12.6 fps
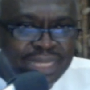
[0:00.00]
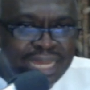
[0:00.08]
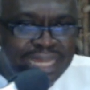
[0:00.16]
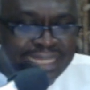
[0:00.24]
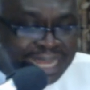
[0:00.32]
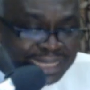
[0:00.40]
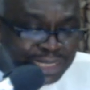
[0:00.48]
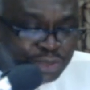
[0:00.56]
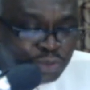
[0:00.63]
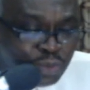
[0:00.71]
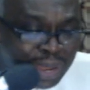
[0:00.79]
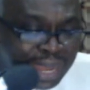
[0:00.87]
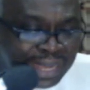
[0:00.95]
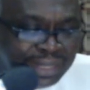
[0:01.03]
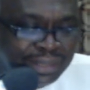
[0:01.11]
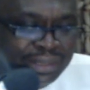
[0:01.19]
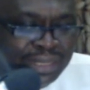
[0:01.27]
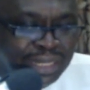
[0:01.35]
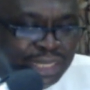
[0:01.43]
And that is why
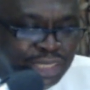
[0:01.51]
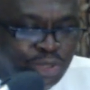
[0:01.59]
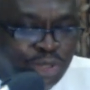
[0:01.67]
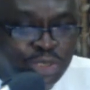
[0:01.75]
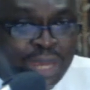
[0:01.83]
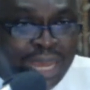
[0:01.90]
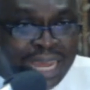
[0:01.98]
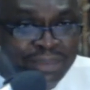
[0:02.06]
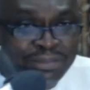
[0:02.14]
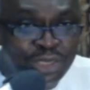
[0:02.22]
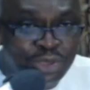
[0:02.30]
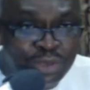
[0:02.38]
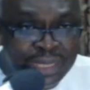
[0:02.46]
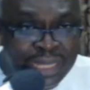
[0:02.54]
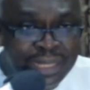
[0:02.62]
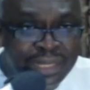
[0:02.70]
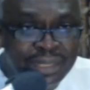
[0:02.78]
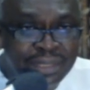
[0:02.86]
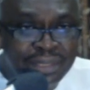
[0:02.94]
the result you are having
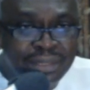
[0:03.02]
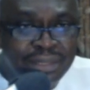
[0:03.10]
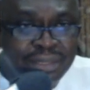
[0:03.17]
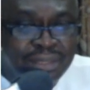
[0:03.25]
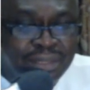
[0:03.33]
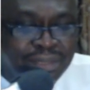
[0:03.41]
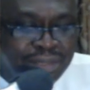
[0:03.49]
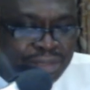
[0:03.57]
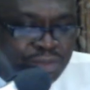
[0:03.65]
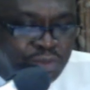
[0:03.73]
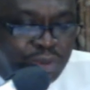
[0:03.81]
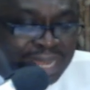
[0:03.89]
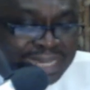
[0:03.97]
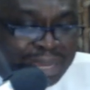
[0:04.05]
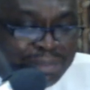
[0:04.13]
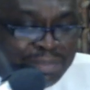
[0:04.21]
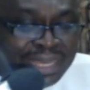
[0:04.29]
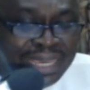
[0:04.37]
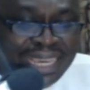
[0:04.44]
today will either
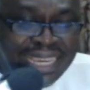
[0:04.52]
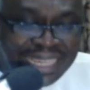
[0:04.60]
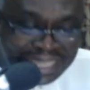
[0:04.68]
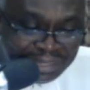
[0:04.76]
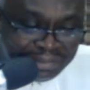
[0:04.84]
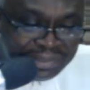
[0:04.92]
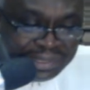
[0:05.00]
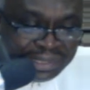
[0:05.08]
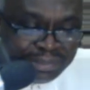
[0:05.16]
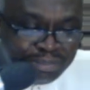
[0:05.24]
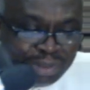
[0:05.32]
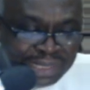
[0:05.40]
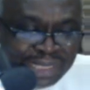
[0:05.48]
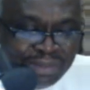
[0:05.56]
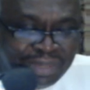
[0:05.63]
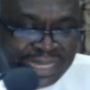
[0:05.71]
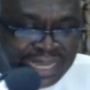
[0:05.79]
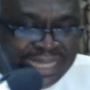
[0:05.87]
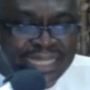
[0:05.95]
be a gift, positive
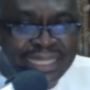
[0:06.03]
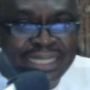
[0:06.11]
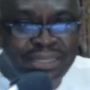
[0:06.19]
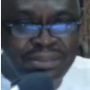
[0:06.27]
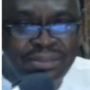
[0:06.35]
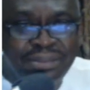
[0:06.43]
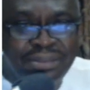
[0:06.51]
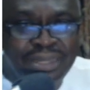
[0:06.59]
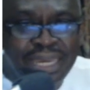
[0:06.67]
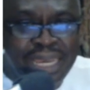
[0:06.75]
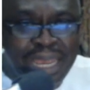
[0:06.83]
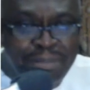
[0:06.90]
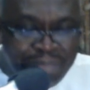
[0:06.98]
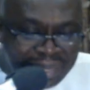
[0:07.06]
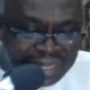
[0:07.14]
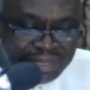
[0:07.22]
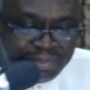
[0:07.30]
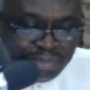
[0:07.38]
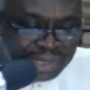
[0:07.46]
or negative, a
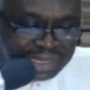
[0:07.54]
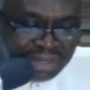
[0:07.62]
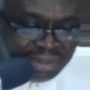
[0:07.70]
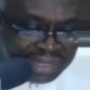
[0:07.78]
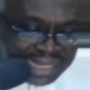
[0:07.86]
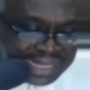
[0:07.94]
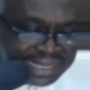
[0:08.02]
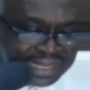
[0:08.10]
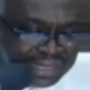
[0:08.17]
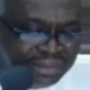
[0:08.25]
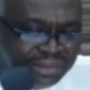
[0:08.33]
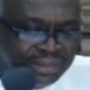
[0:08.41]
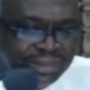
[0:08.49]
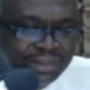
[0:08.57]
bread, positive or negative,